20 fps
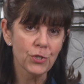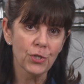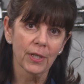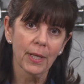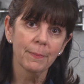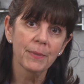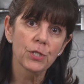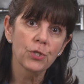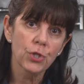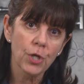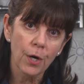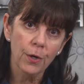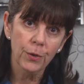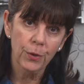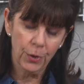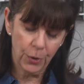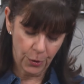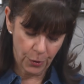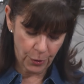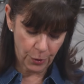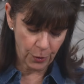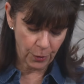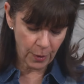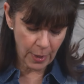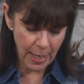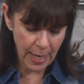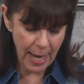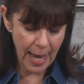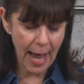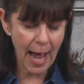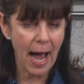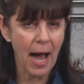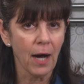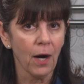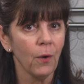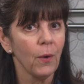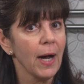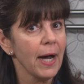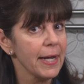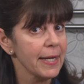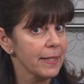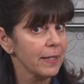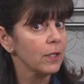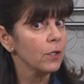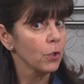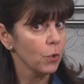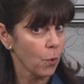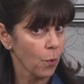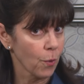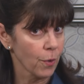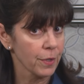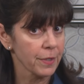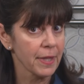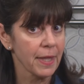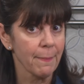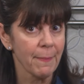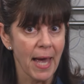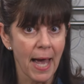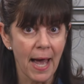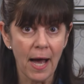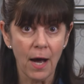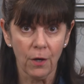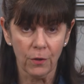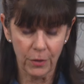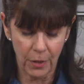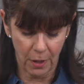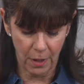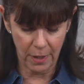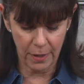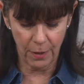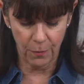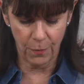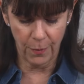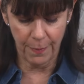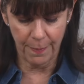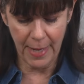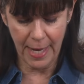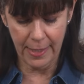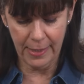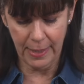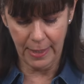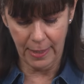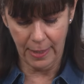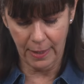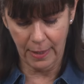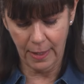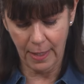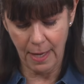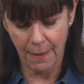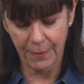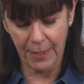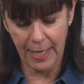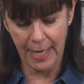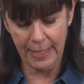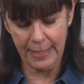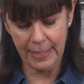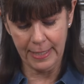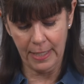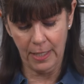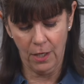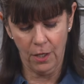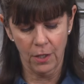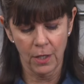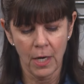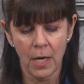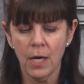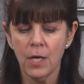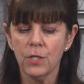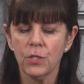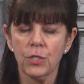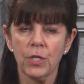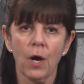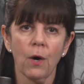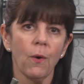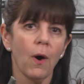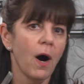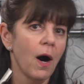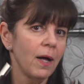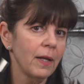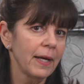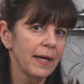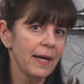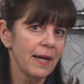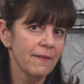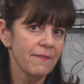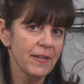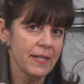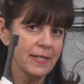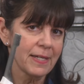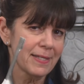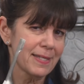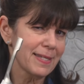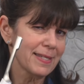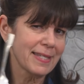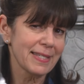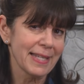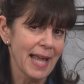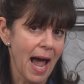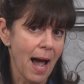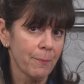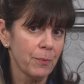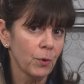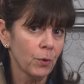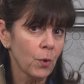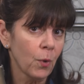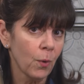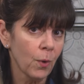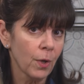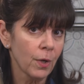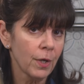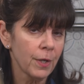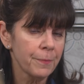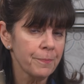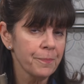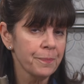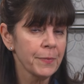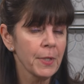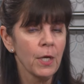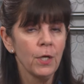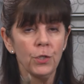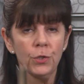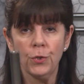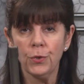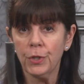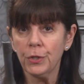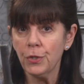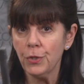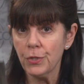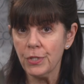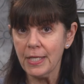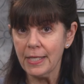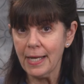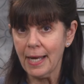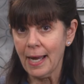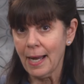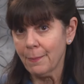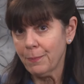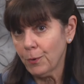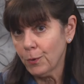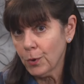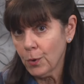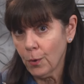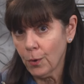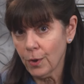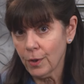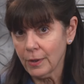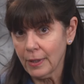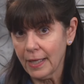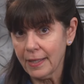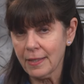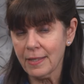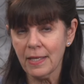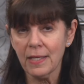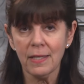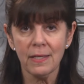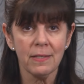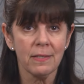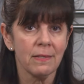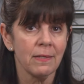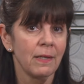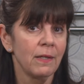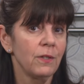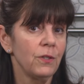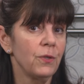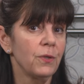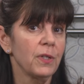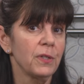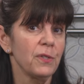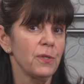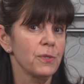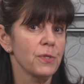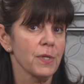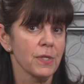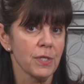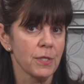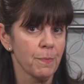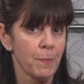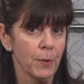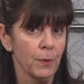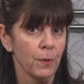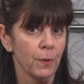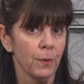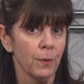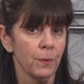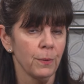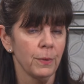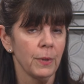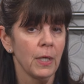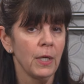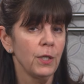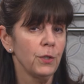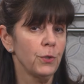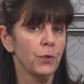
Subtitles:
So let me show you how I cored them out on the remaining cupcakes here. So all I have is this an apple corer. You can use an apple corer like this. You can use a spoon.